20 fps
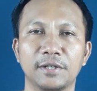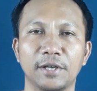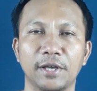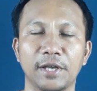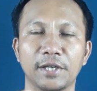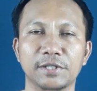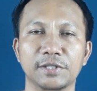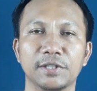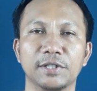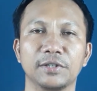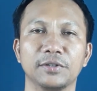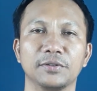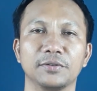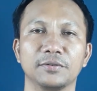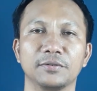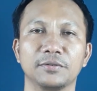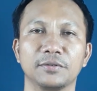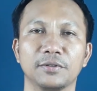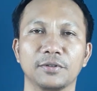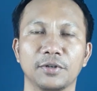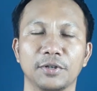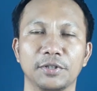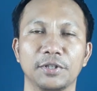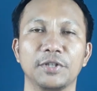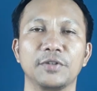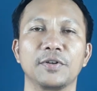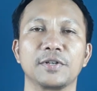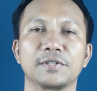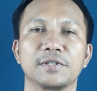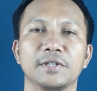exhale
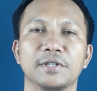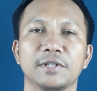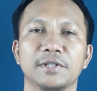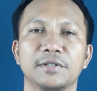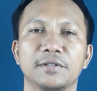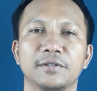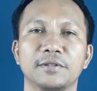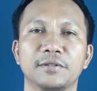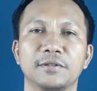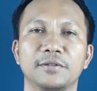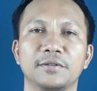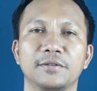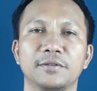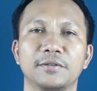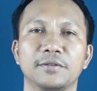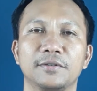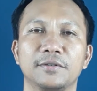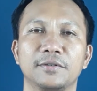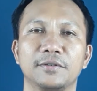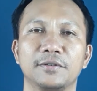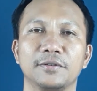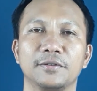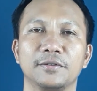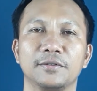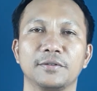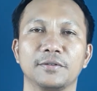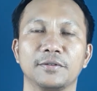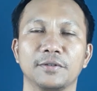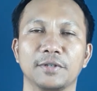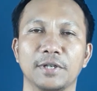continuously.
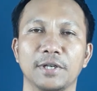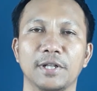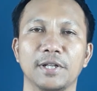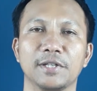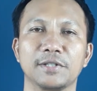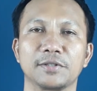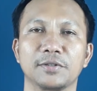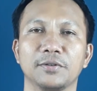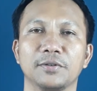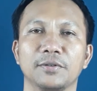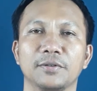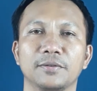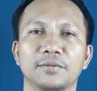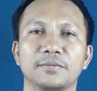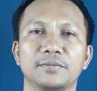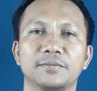Okay, let's go.